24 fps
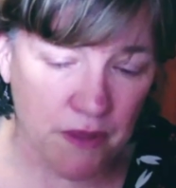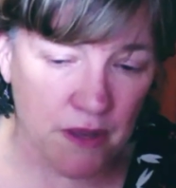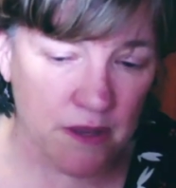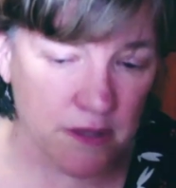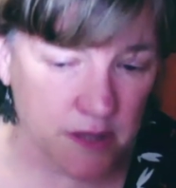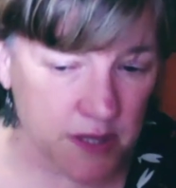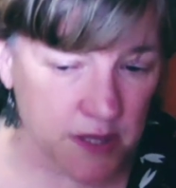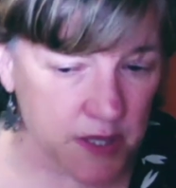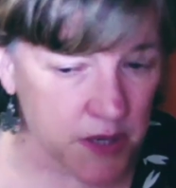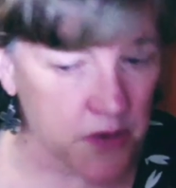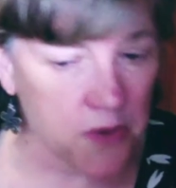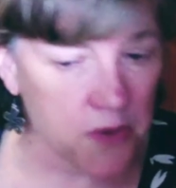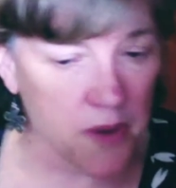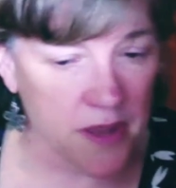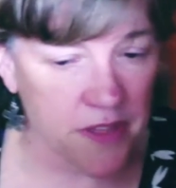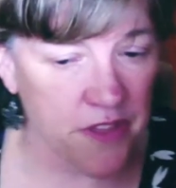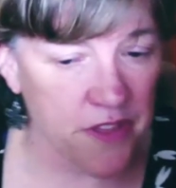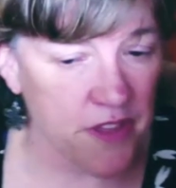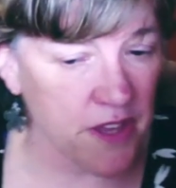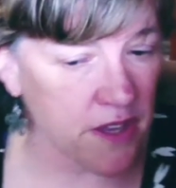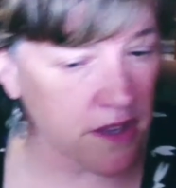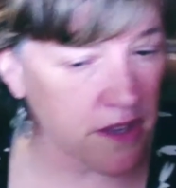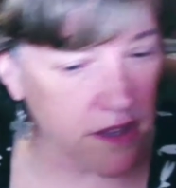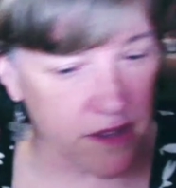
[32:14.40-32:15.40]
So I
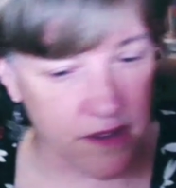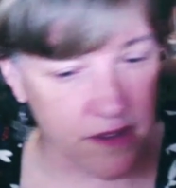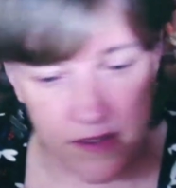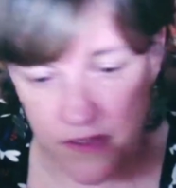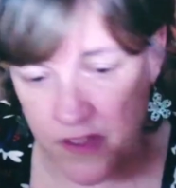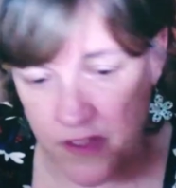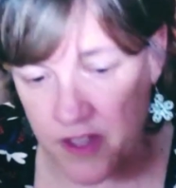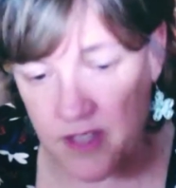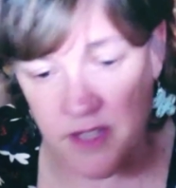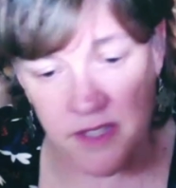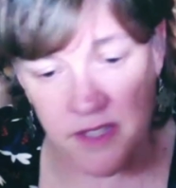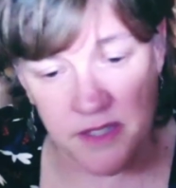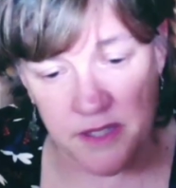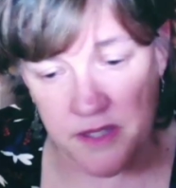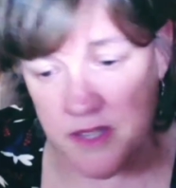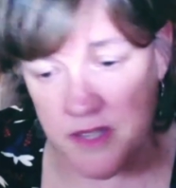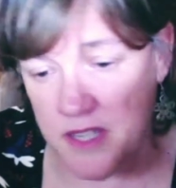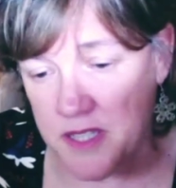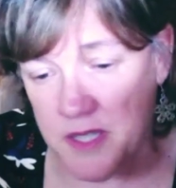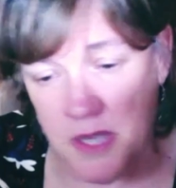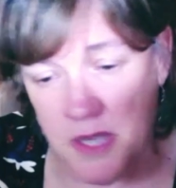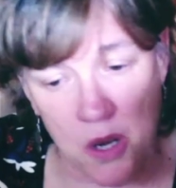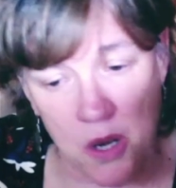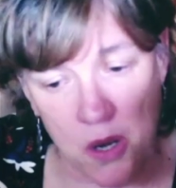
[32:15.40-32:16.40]
think that
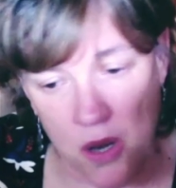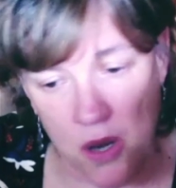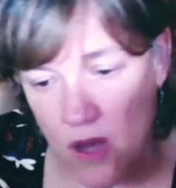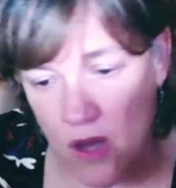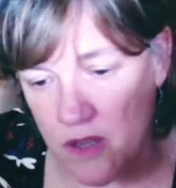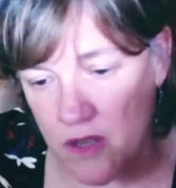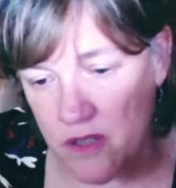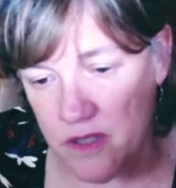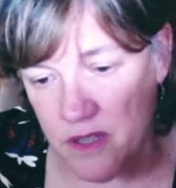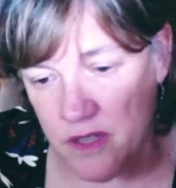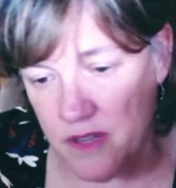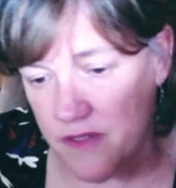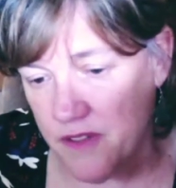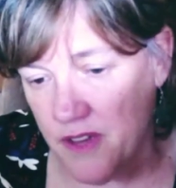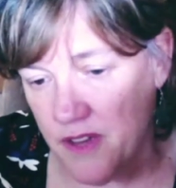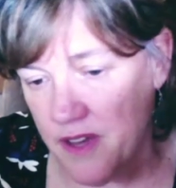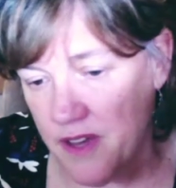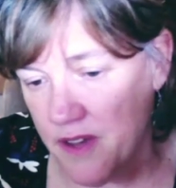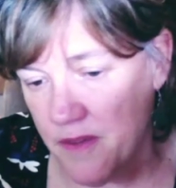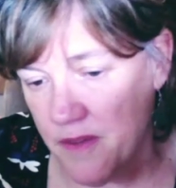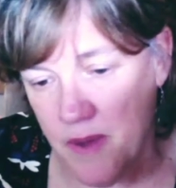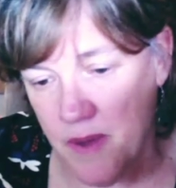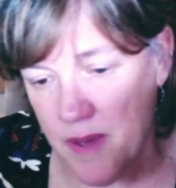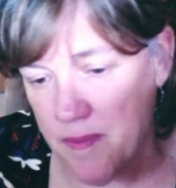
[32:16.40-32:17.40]
there's a lot.
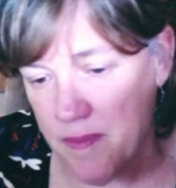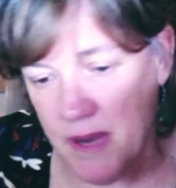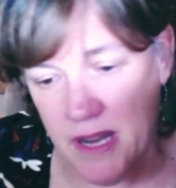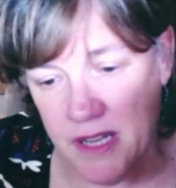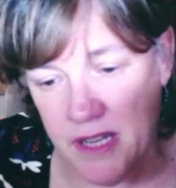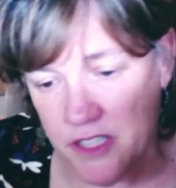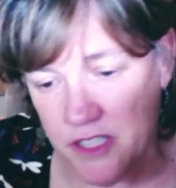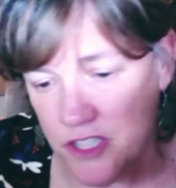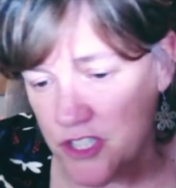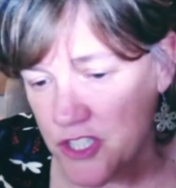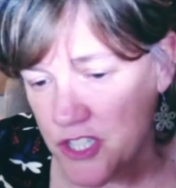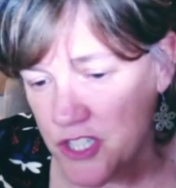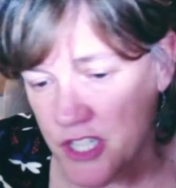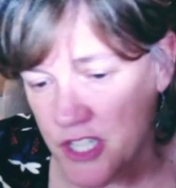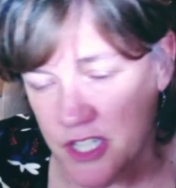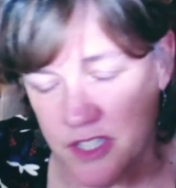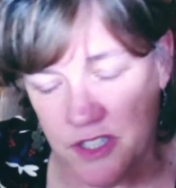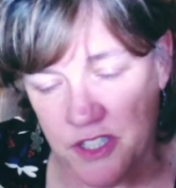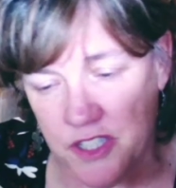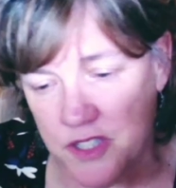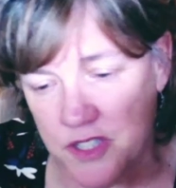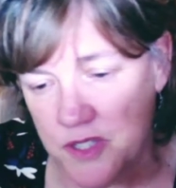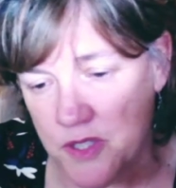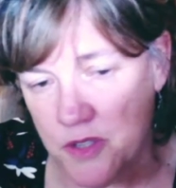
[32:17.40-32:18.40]
Rapid antigen
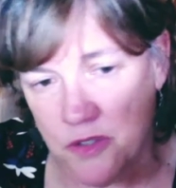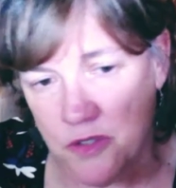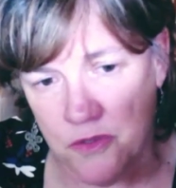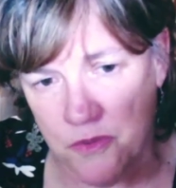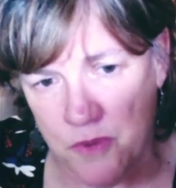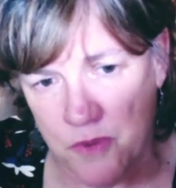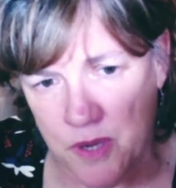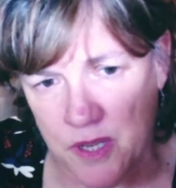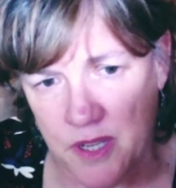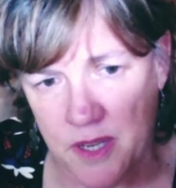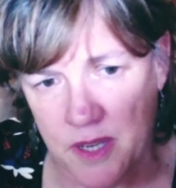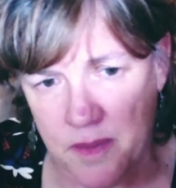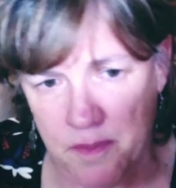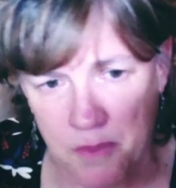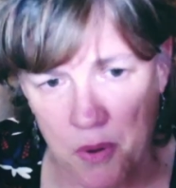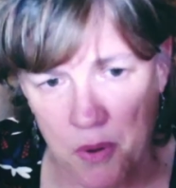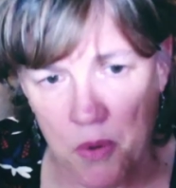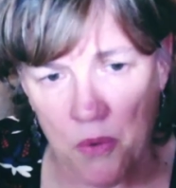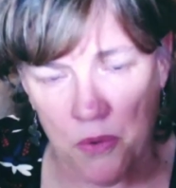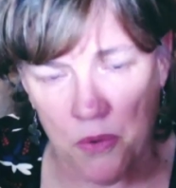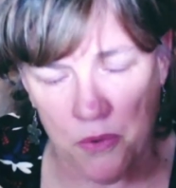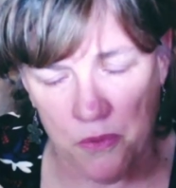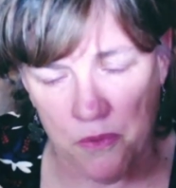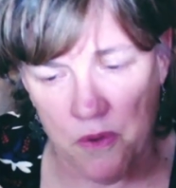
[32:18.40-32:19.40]
testing's got a really
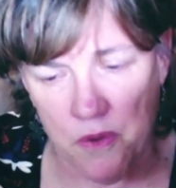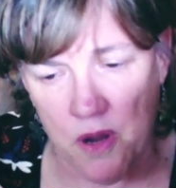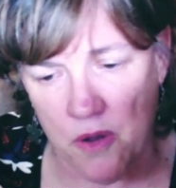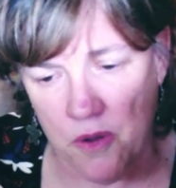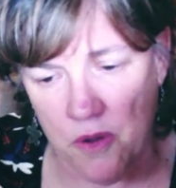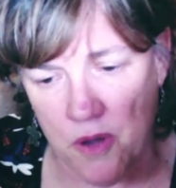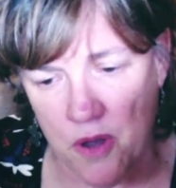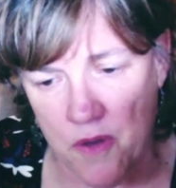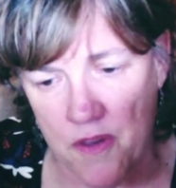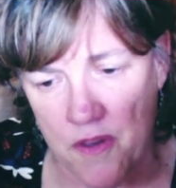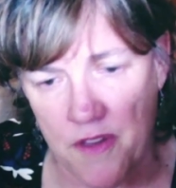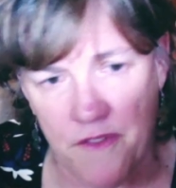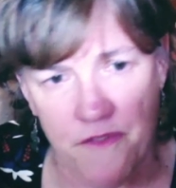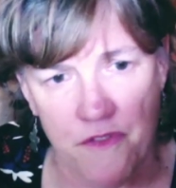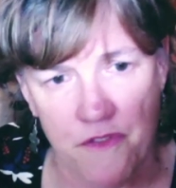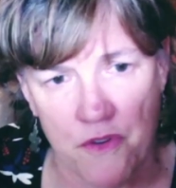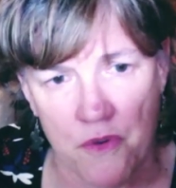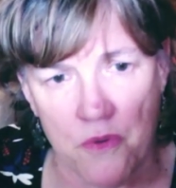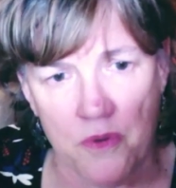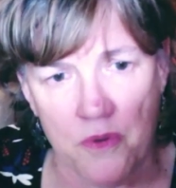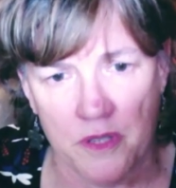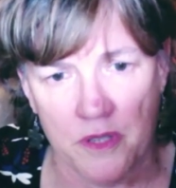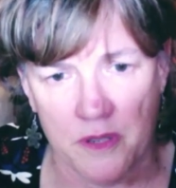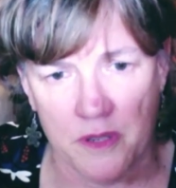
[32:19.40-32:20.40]
important role going
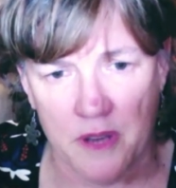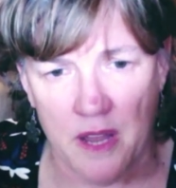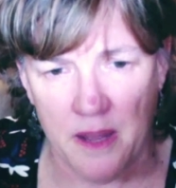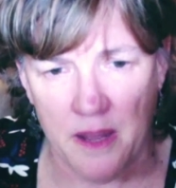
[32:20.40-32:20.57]
forward.